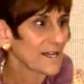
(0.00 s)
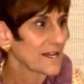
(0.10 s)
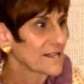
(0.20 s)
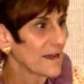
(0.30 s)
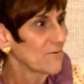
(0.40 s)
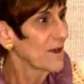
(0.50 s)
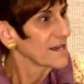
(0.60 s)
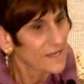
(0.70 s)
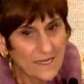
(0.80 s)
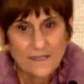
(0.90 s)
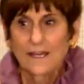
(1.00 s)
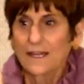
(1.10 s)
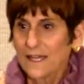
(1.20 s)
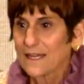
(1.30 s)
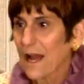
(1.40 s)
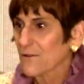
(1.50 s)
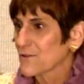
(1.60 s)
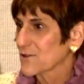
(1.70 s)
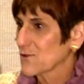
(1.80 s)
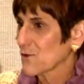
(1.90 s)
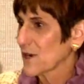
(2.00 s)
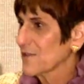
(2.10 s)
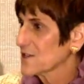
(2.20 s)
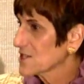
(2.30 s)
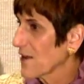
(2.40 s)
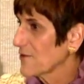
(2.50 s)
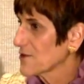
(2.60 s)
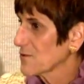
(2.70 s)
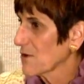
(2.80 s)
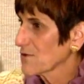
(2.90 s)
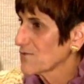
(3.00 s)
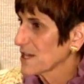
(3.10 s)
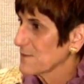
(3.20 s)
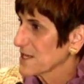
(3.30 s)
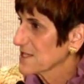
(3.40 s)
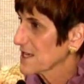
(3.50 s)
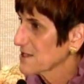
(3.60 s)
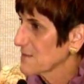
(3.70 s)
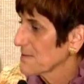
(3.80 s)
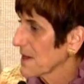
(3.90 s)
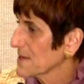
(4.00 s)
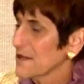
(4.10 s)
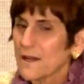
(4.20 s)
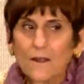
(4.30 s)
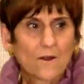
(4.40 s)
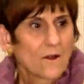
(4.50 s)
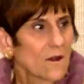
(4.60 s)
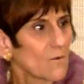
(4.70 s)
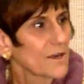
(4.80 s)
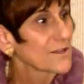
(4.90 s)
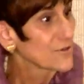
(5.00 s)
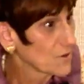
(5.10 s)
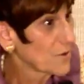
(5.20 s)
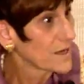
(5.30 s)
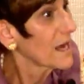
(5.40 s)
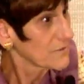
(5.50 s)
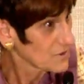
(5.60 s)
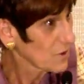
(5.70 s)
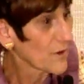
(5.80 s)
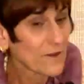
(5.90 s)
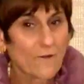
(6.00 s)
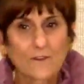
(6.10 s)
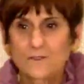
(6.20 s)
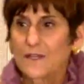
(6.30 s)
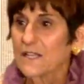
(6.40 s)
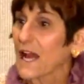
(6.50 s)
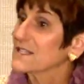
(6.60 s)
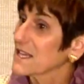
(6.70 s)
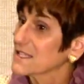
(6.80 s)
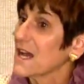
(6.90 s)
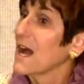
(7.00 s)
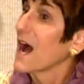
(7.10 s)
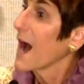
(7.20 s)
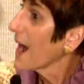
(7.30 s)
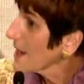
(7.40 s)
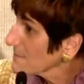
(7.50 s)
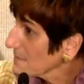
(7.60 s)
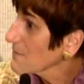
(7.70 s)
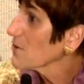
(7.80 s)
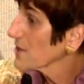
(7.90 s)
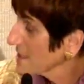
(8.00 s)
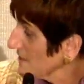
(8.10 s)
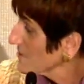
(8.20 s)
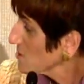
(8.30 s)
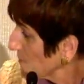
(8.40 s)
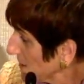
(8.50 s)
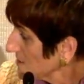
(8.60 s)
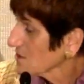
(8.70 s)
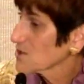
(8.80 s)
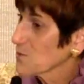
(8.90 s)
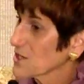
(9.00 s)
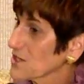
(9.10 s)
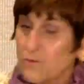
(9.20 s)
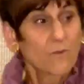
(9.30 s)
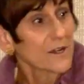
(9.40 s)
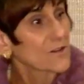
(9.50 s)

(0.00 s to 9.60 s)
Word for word: to get them ready to get out the door. And the seven year old Rigby said to me, Bubby, what are you doing? I was going over this speech. I says, I'm going to give a speech this morning. She says, Well,